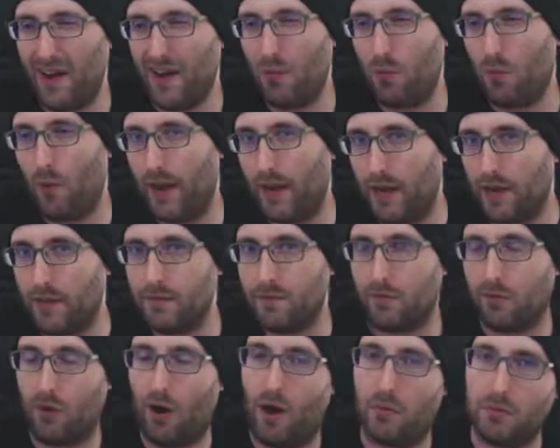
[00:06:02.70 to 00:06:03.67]
wait
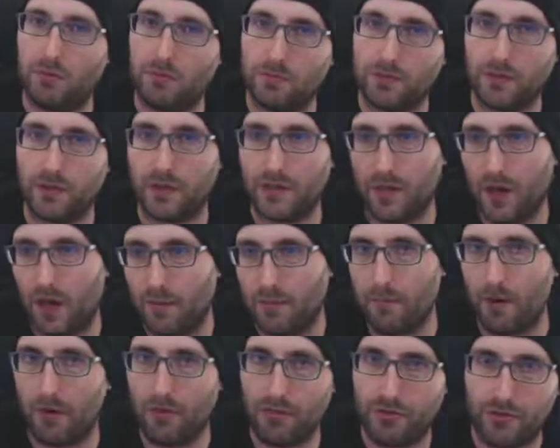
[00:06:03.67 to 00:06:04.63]
probably a
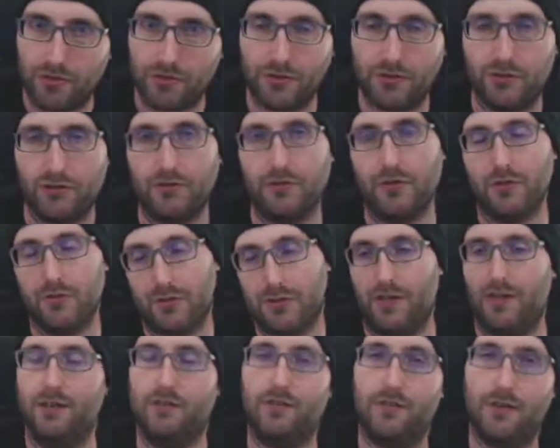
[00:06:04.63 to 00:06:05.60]
month or two, you'll see
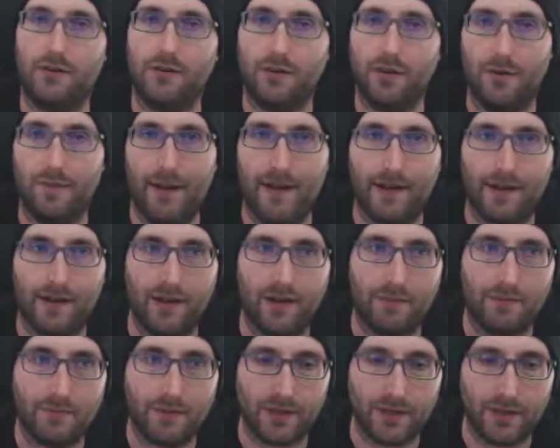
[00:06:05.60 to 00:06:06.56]
it start to go back
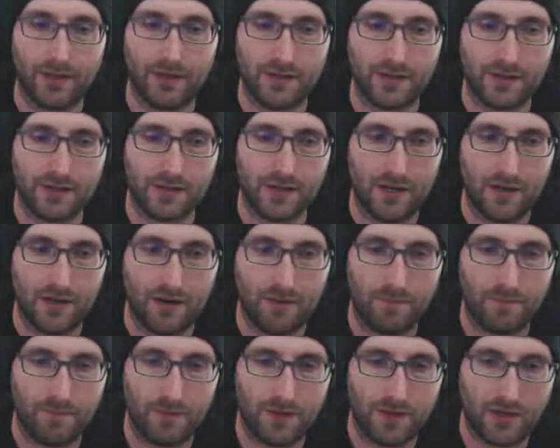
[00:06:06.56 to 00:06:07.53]
up, because
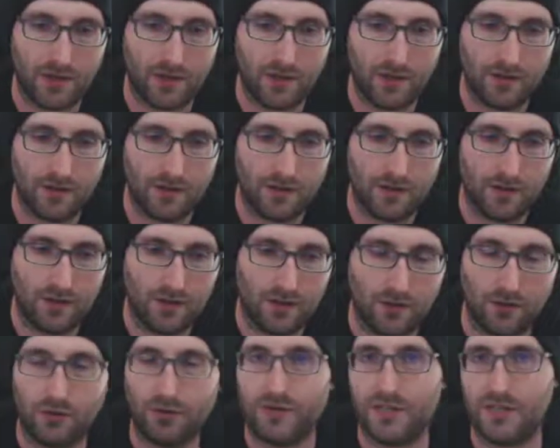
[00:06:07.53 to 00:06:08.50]
the
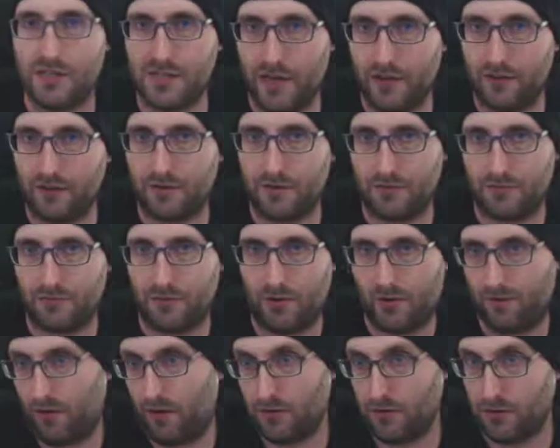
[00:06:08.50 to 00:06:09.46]
early sellers will
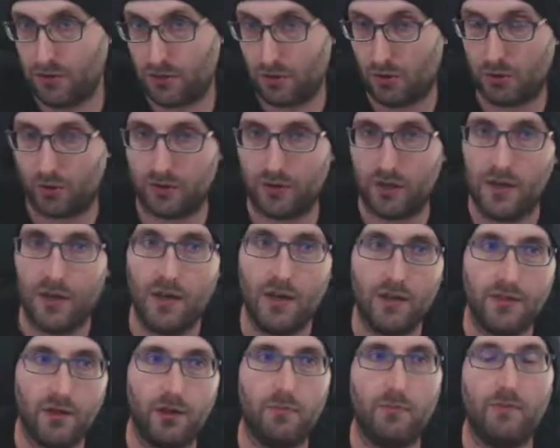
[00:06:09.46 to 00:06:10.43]
have all sold.
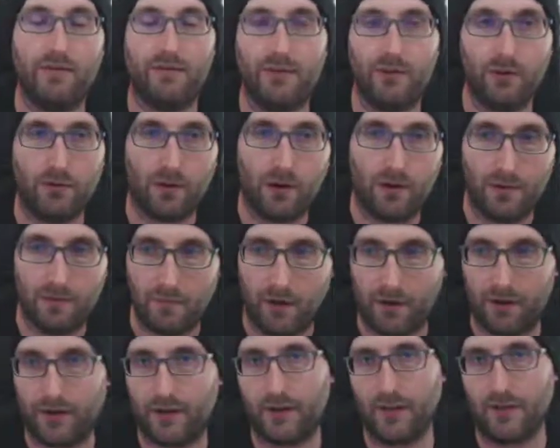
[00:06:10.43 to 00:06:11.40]
There'll be fewer on the
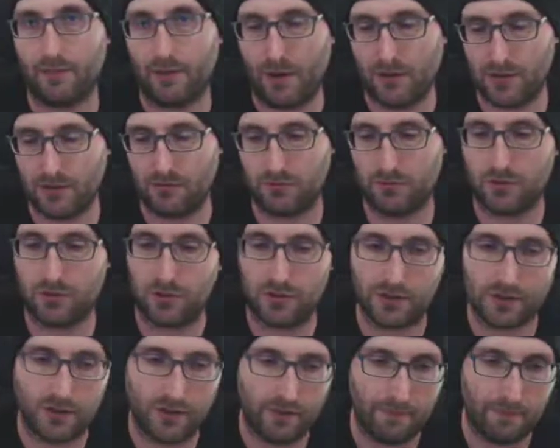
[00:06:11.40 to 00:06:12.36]
market. The prices will start
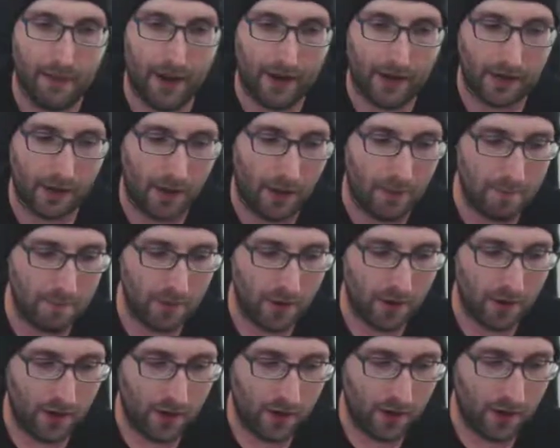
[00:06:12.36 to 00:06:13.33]
to creep back up.
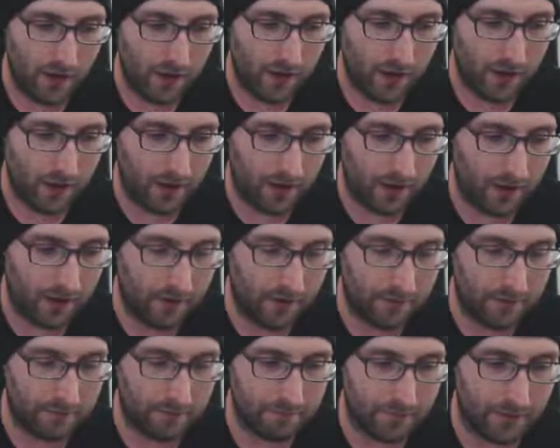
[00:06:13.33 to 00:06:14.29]

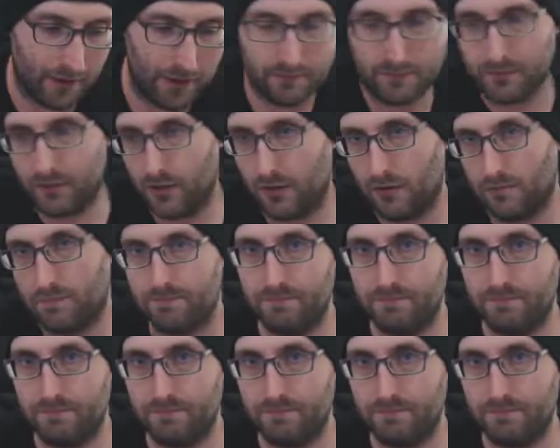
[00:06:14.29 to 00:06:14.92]
But, you know,